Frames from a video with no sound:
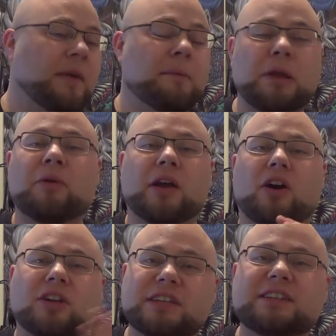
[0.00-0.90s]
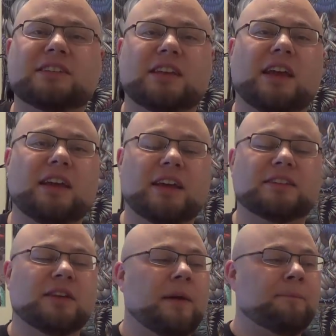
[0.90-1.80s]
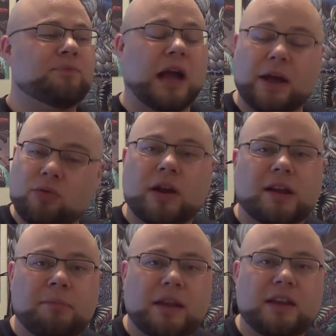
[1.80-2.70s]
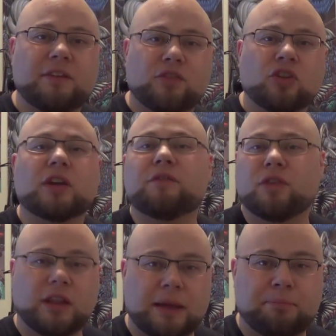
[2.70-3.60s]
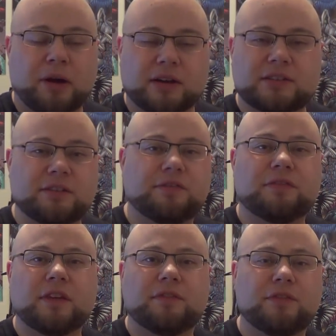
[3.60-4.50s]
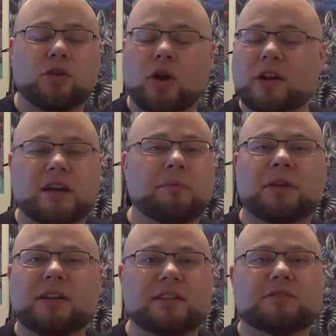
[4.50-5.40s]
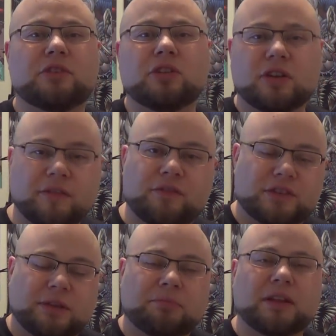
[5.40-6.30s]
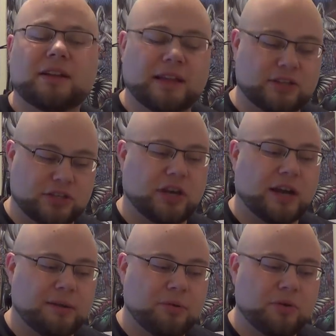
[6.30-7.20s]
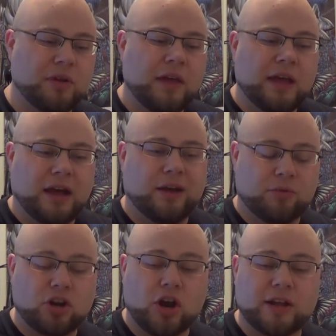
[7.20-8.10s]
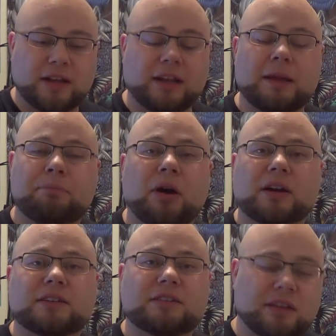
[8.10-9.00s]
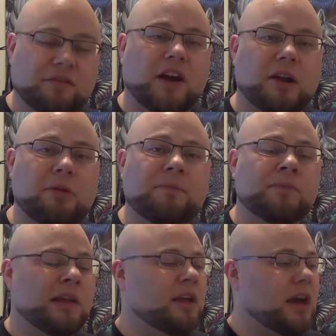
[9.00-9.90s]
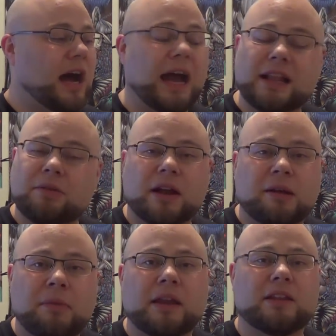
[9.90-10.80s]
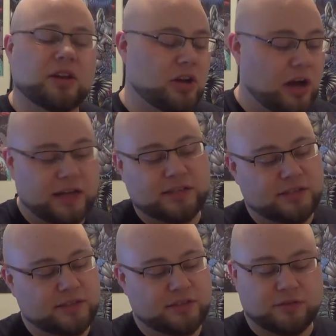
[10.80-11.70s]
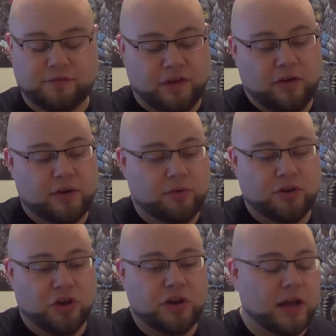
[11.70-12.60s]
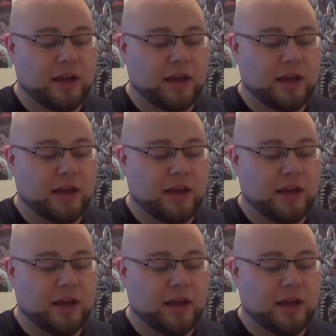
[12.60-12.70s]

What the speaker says: But anyway, all that to say is I would recommend it if you're looking for a light box. If you're already coming into this video looking for something like to talk about regarding a light box environment, highly recommend it. The cost is very good.